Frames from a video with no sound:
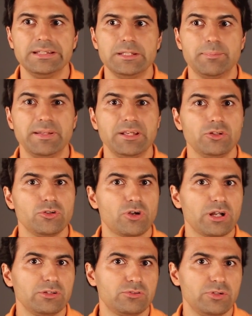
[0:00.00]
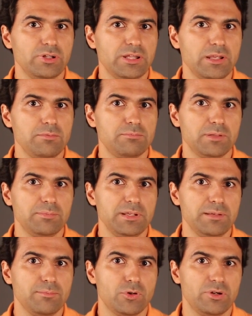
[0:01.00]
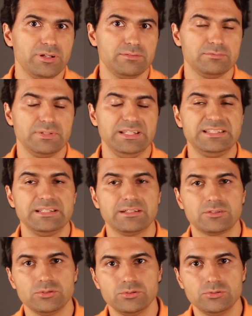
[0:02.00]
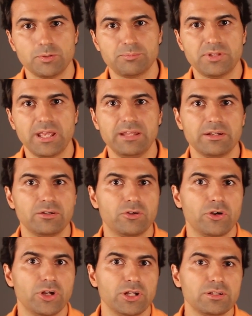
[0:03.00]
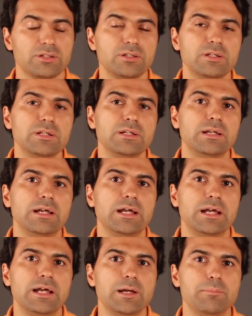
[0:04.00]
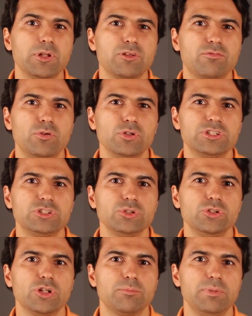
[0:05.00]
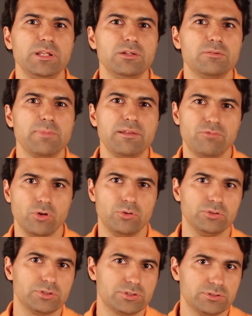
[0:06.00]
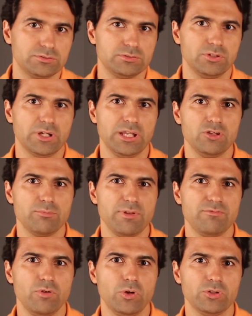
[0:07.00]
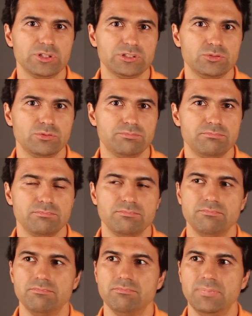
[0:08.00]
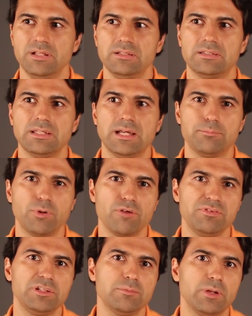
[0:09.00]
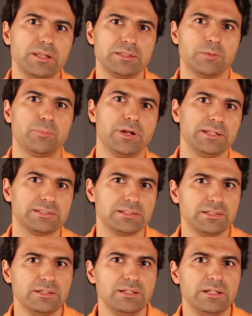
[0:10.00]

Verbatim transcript: Depending on your country, they may be more easier to obtain or not. But of course, they should not be your main focus. Okay, your main focus is to build a profitable enterprise